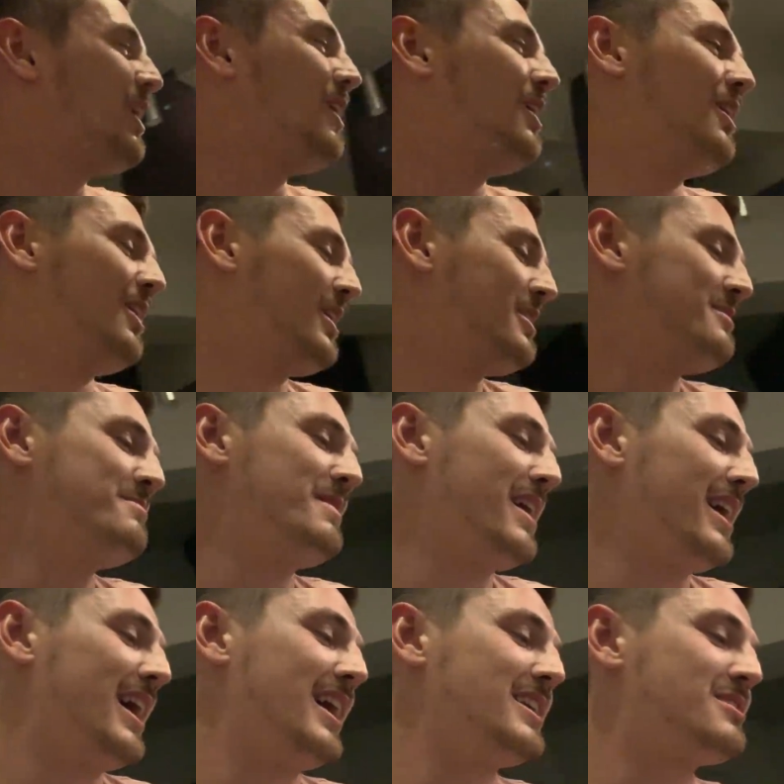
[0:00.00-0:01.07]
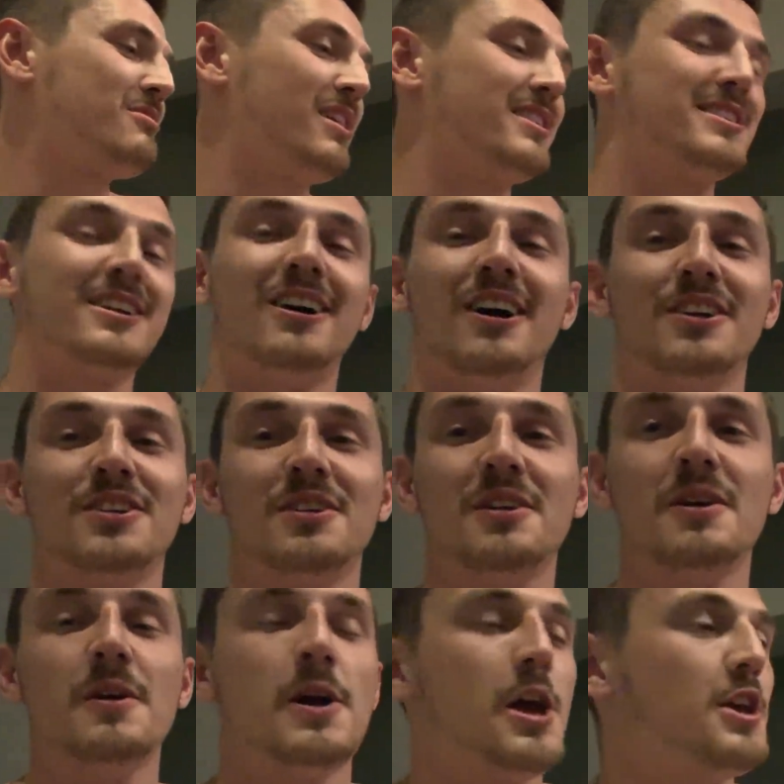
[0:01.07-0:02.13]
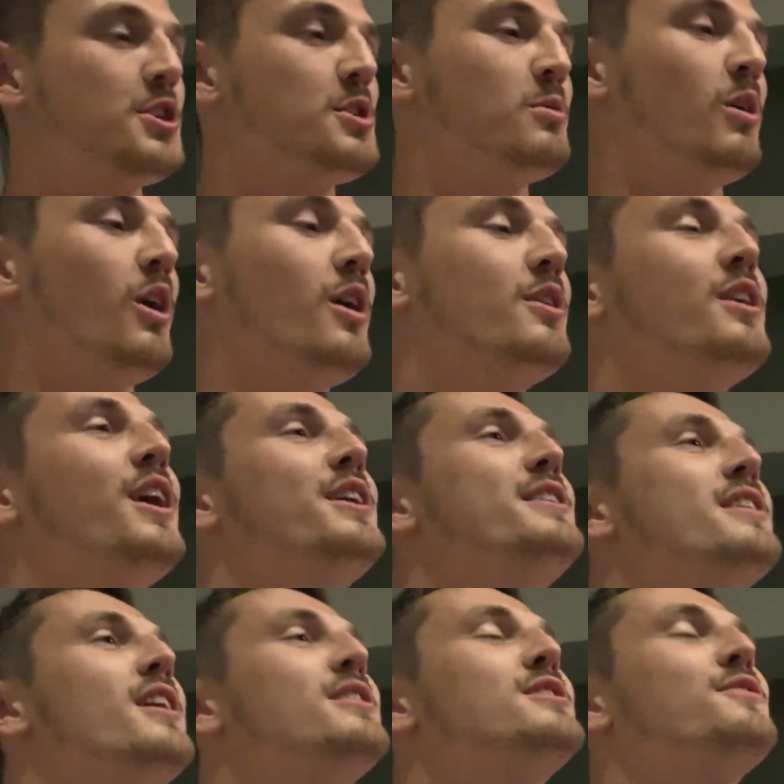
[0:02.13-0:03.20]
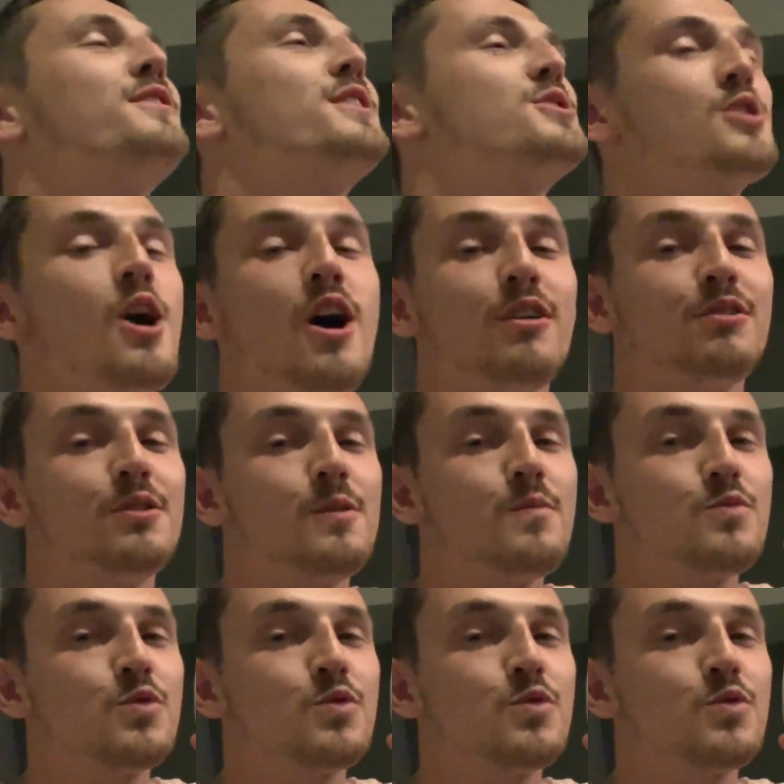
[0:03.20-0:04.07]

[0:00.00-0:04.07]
Oh, mate, I swear to God. Do you know what? And to finish it off.